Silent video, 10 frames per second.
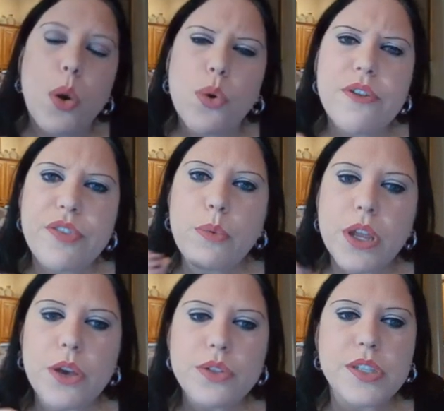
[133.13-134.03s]
Or if you want
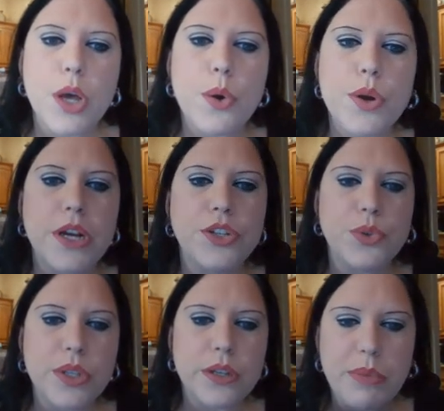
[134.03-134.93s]
to go slower and
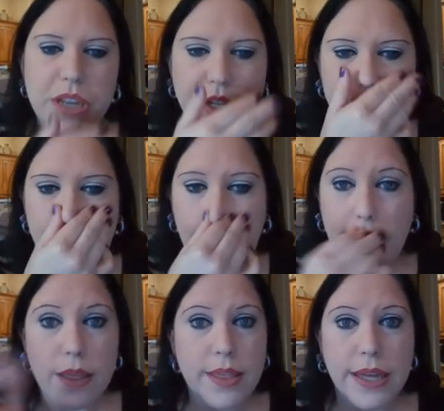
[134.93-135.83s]
do a little bit each
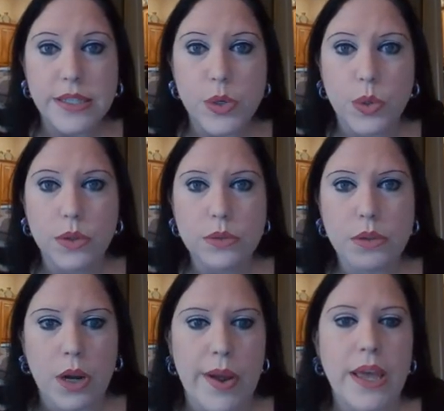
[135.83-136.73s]
day, that's cool.
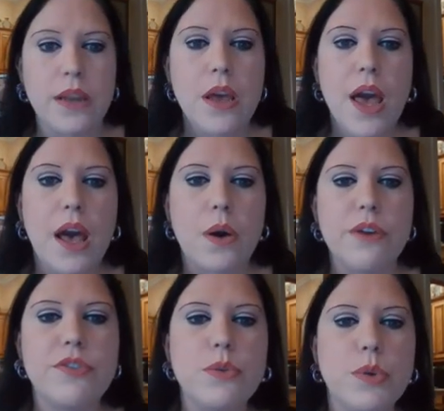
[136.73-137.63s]
All right.
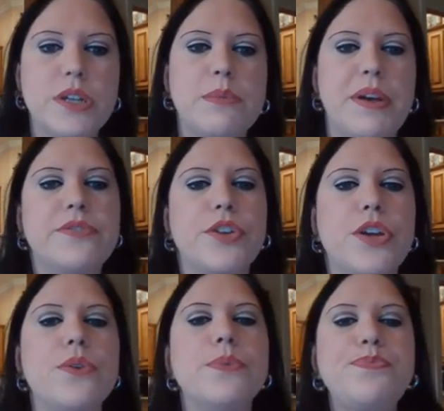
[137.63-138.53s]
However works best for
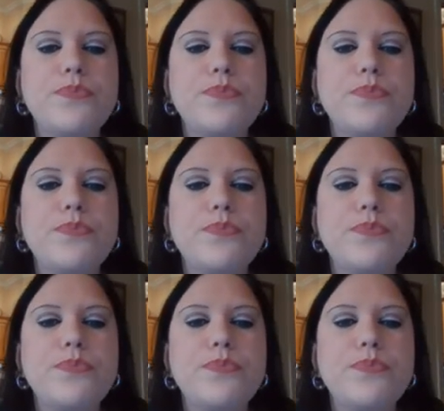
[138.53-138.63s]
you.